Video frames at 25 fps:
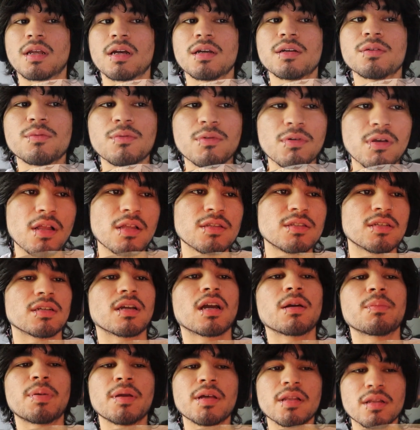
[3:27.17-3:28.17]
I realized you
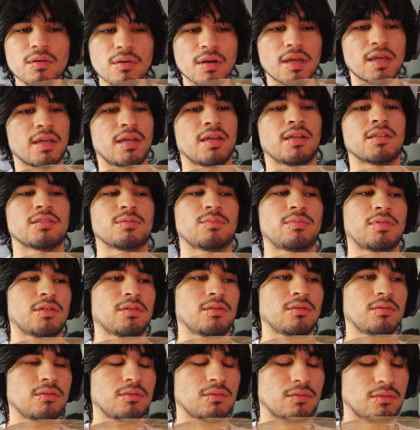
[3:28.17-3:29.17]
got pillow hands,
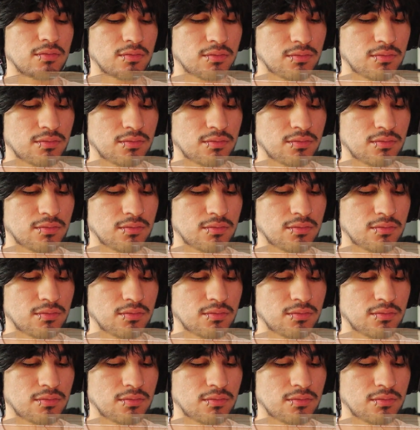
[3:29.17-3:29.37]
bro.